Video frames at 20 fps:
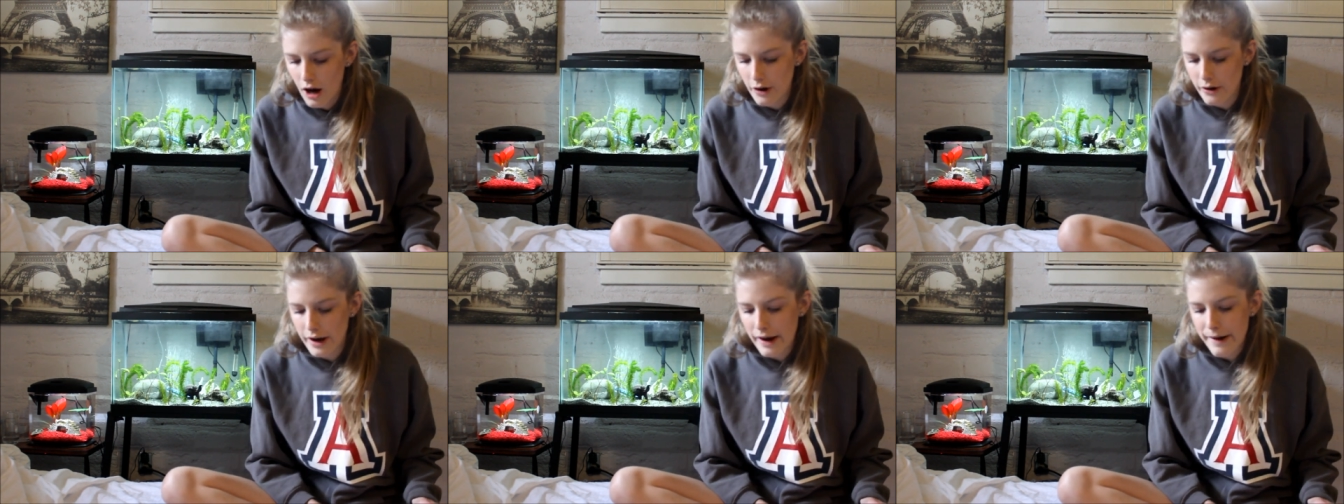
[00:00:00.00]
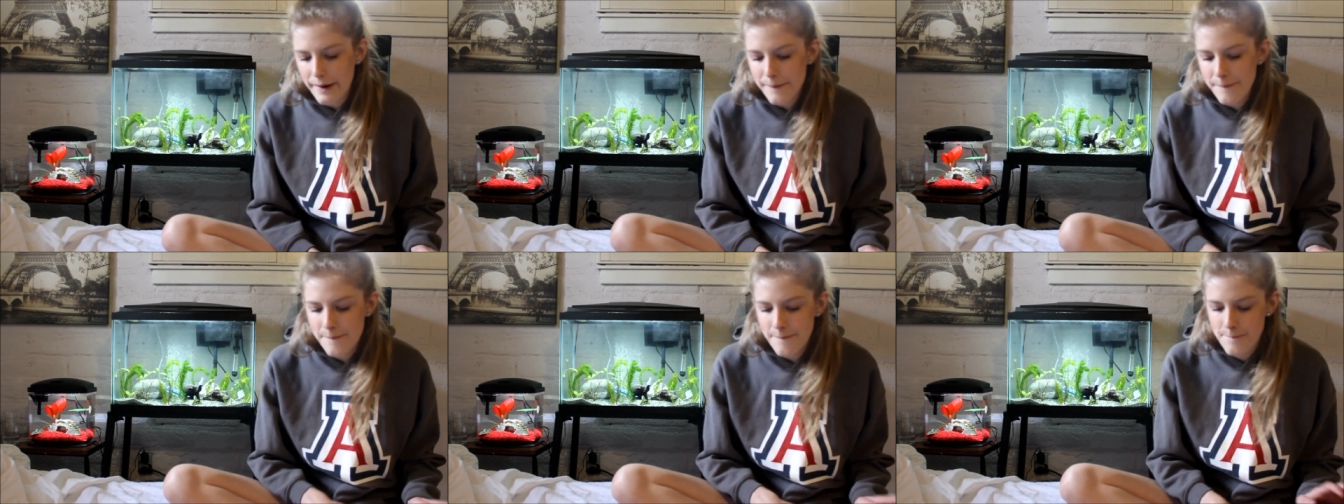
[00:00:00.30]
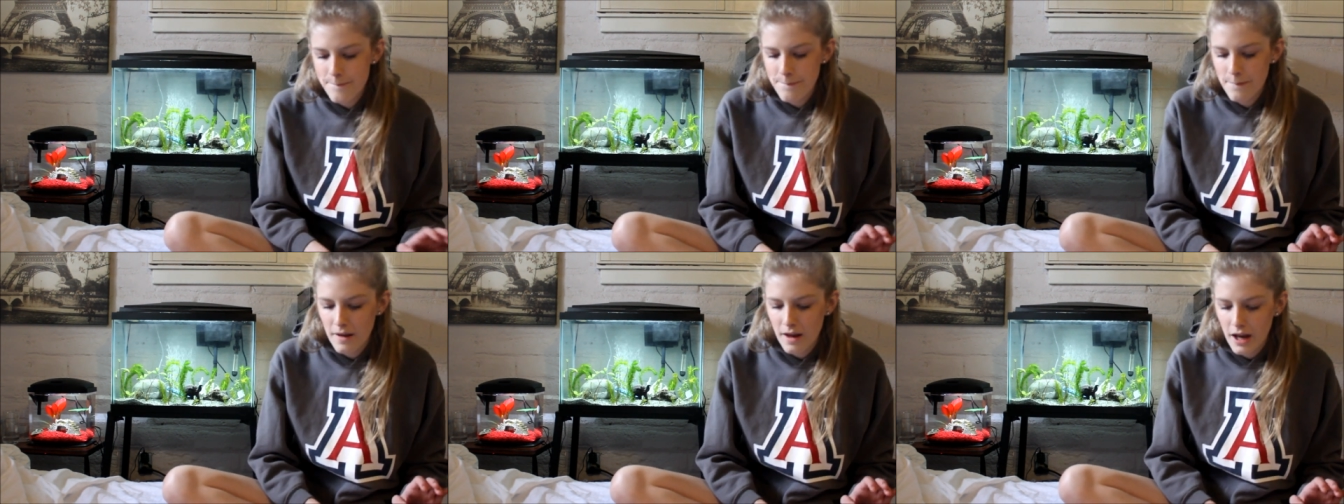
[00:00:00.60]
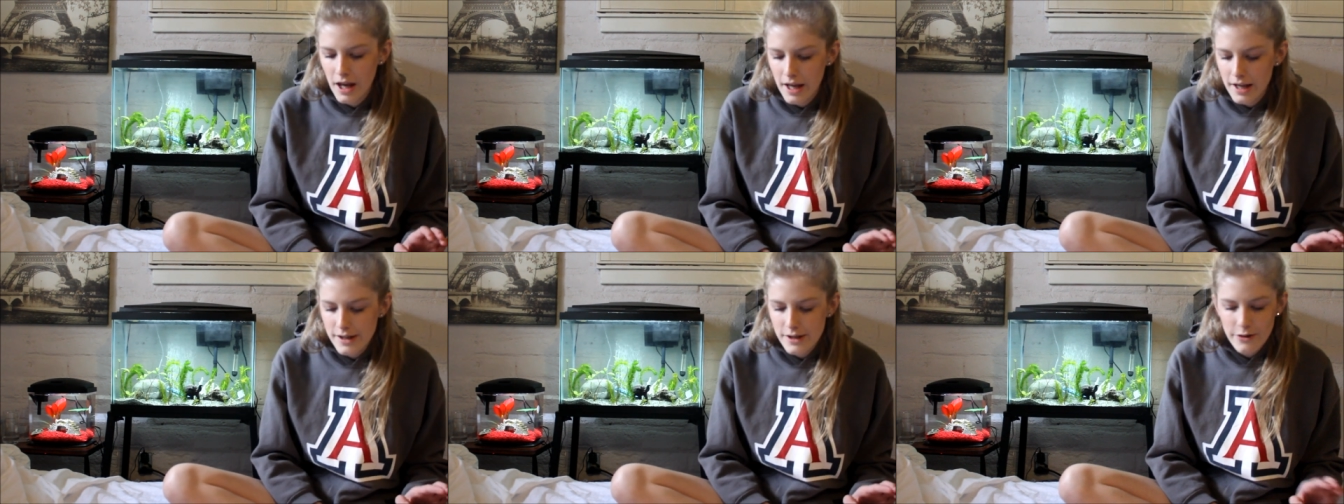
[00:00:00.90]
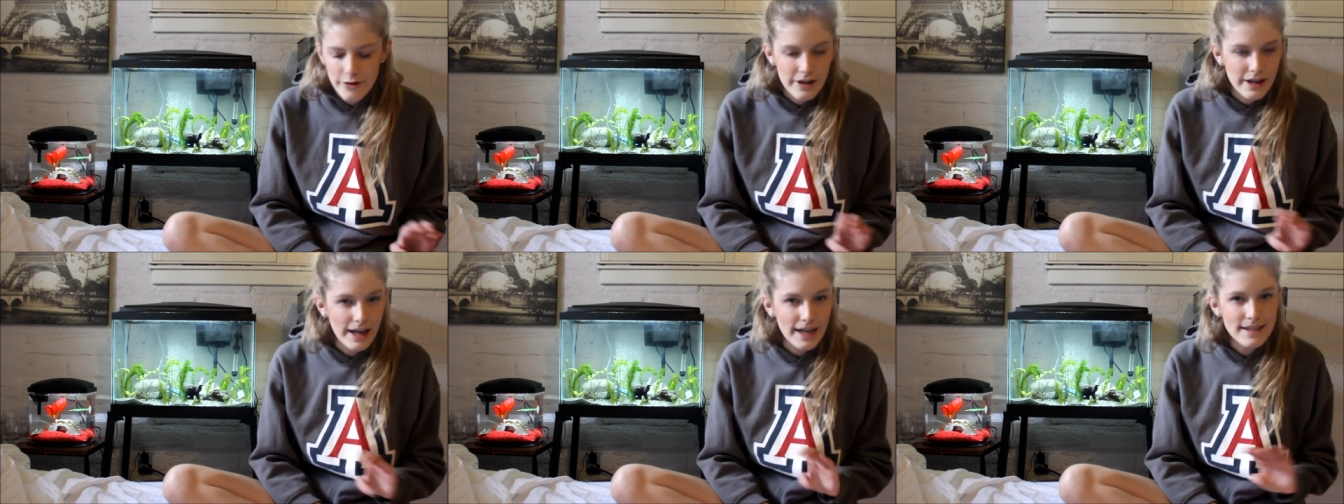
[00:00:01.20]
Okay,
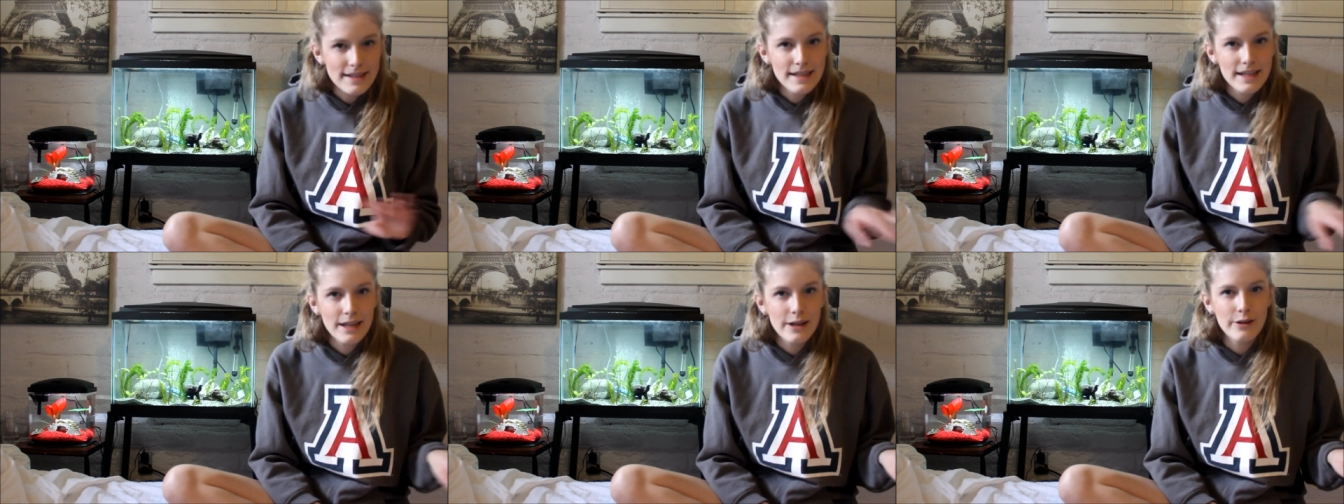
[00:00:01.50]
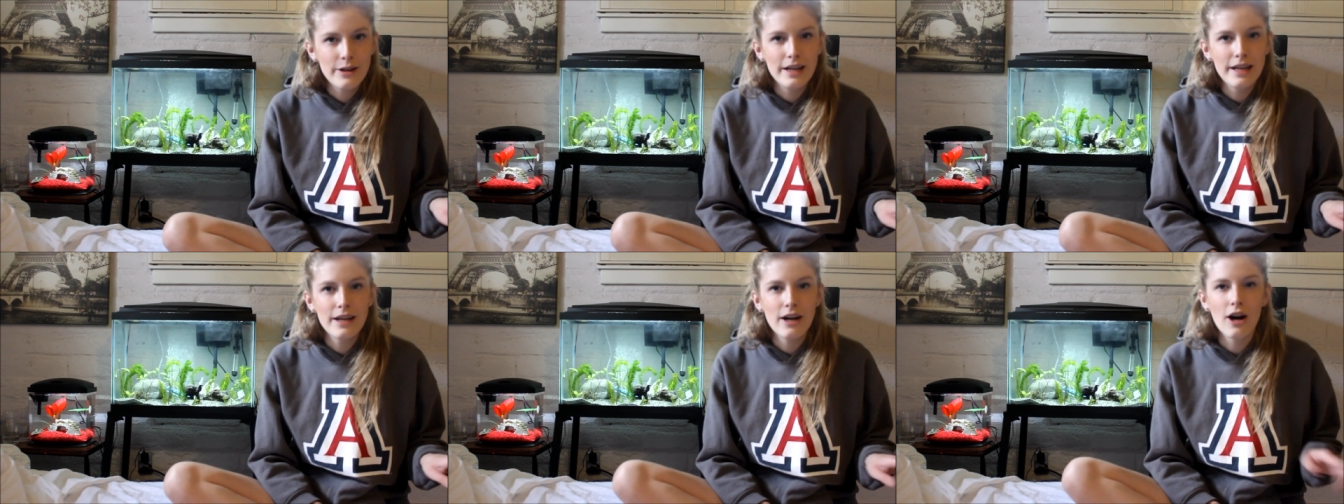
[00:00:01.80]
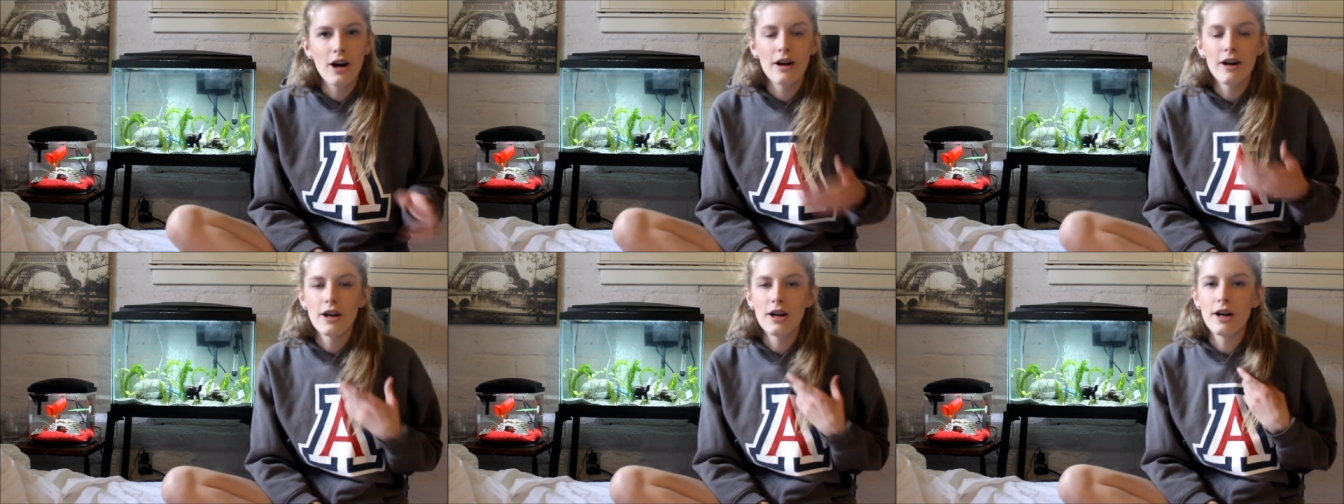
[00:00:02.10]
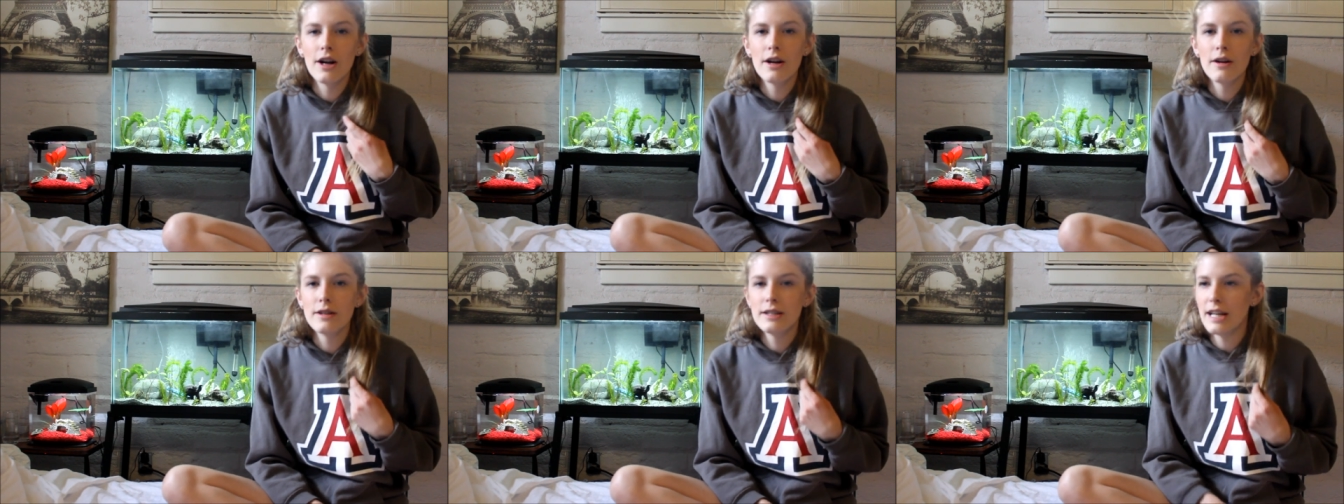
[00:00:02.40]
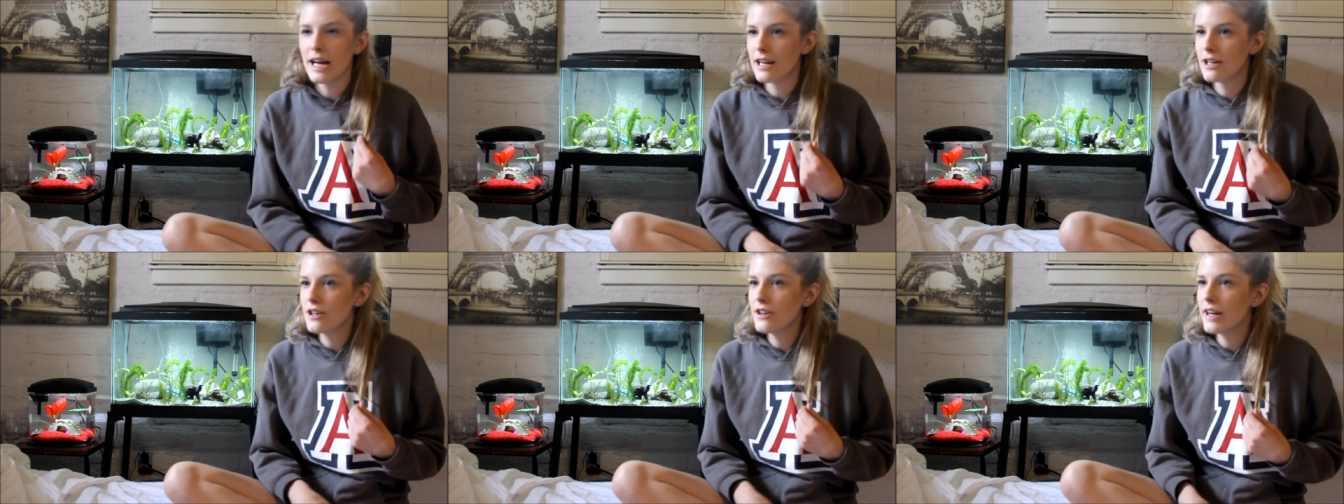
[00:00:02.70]
so the next thing you need are
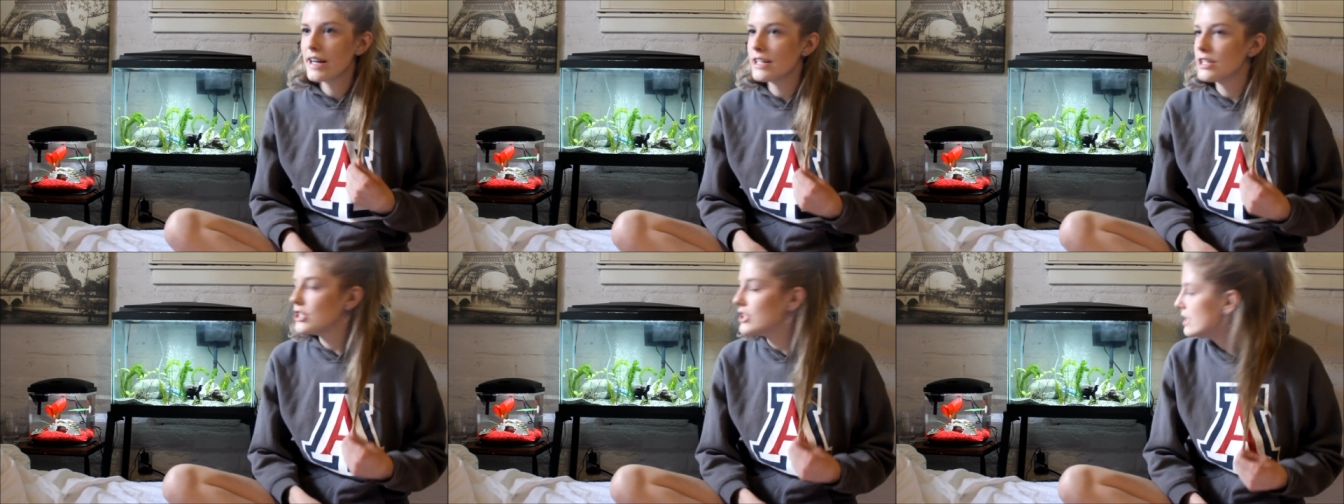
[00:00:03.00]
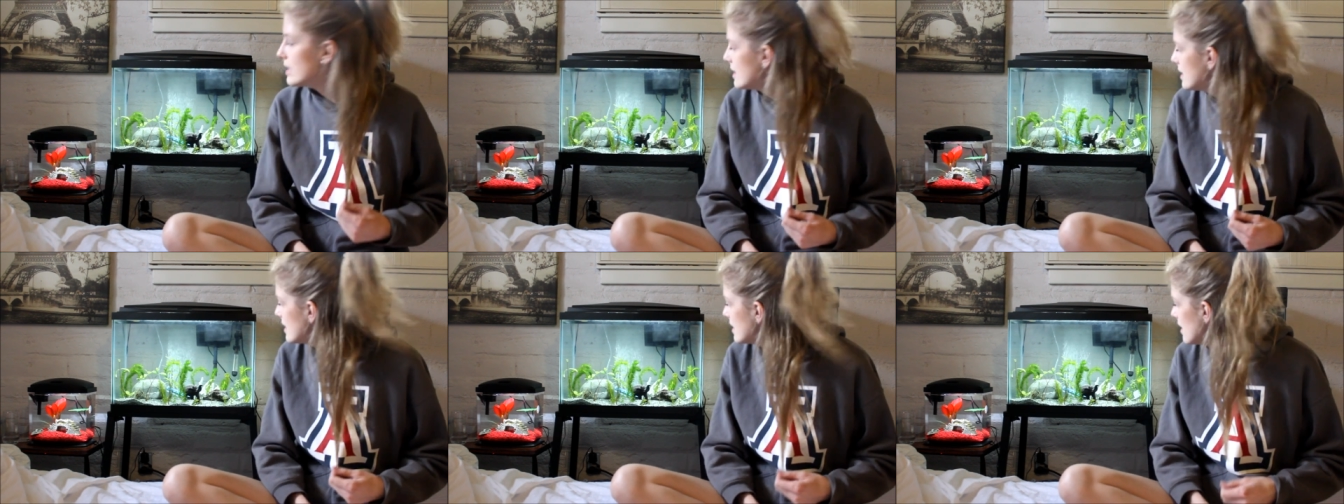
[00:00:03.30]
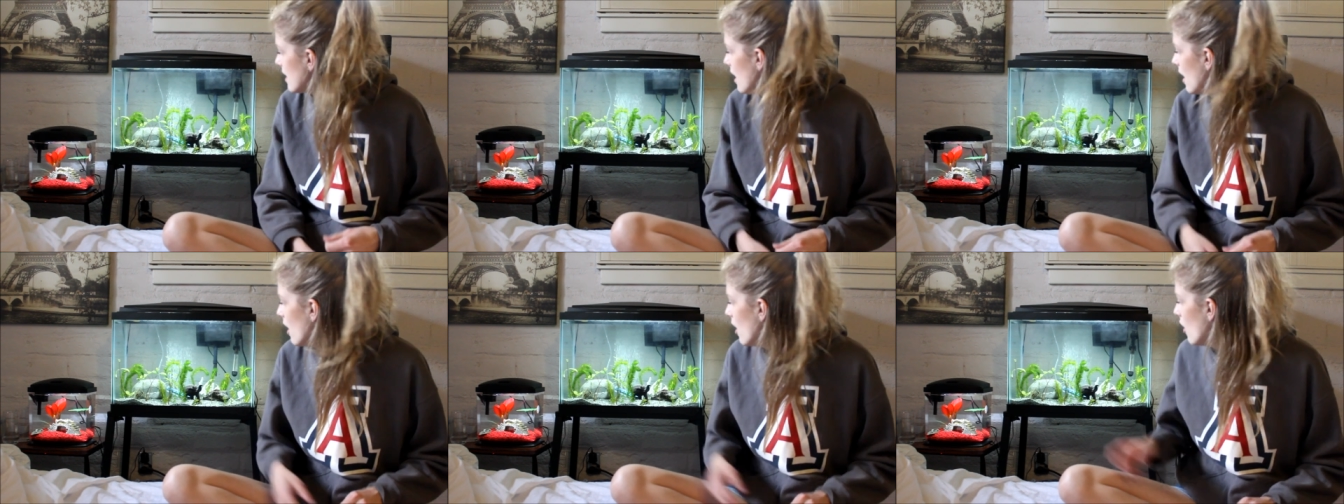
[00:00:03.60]
decorations.